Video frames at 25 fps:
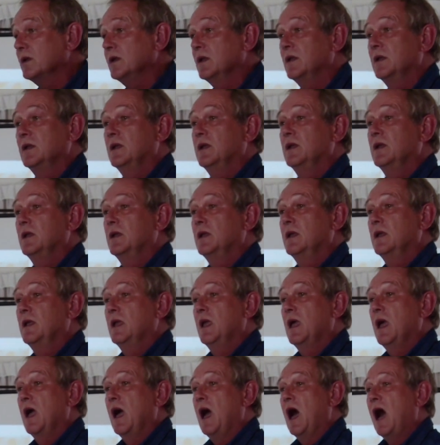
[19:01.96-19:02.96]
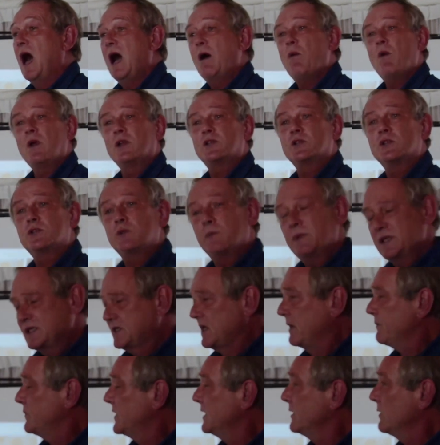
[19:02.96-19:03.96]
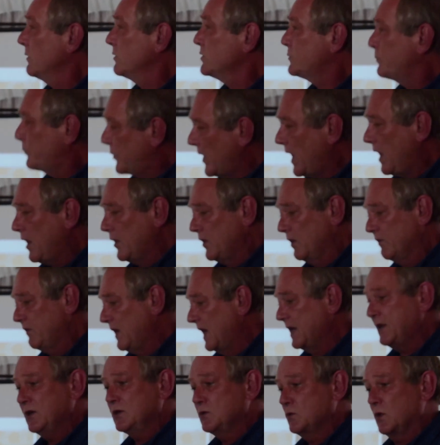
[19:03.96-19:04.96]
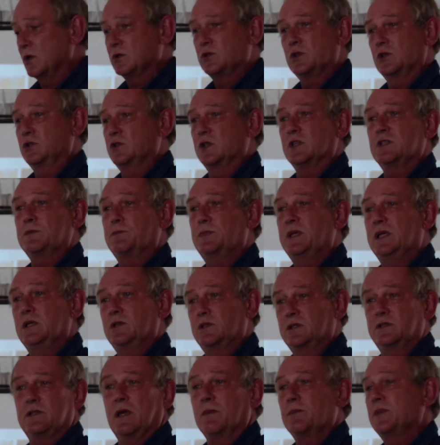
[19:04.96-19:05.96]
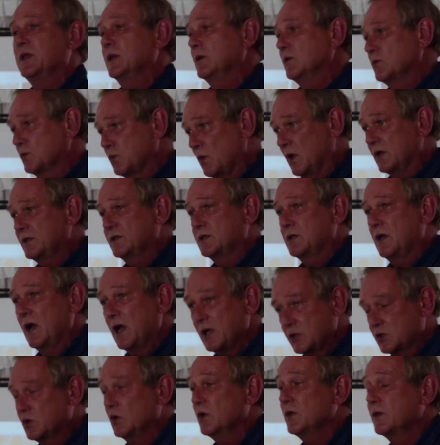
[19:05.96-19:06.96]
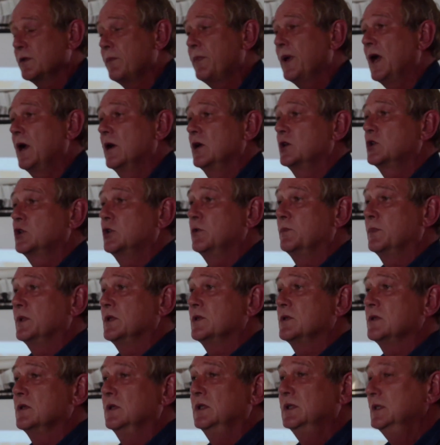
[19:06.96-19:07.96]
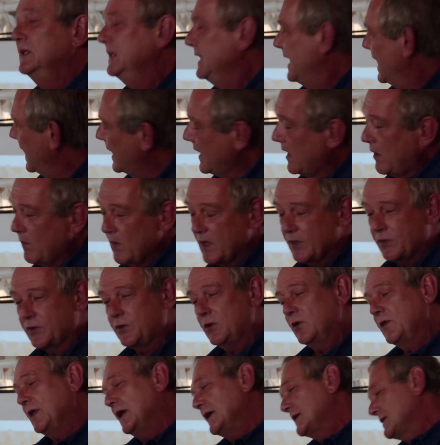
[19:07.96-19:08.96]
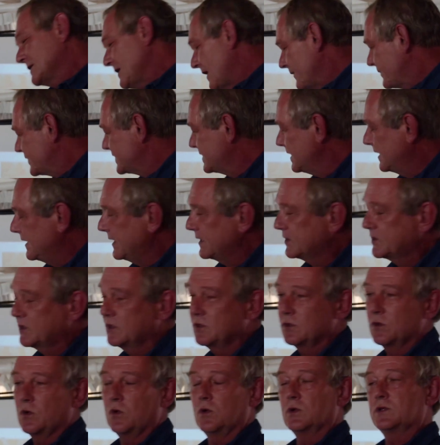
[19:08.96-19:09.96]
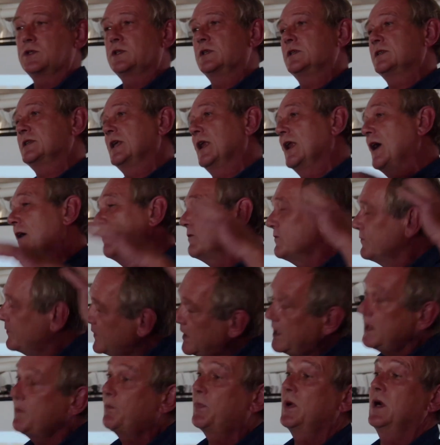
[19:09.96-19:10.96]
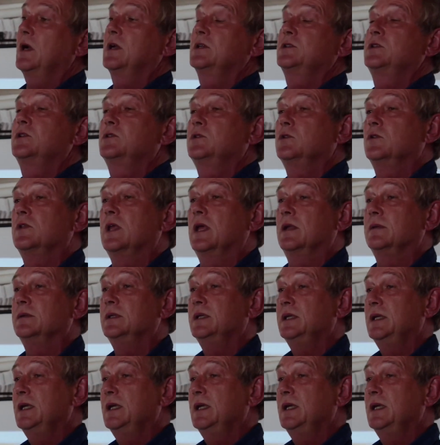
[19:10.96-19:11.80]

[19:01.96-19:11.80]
and I wanted to be something that was proud of. I didn't want to just be something at what, so I joined the paratroopers. And I went through their tough selection courses, and I was very proud to do that.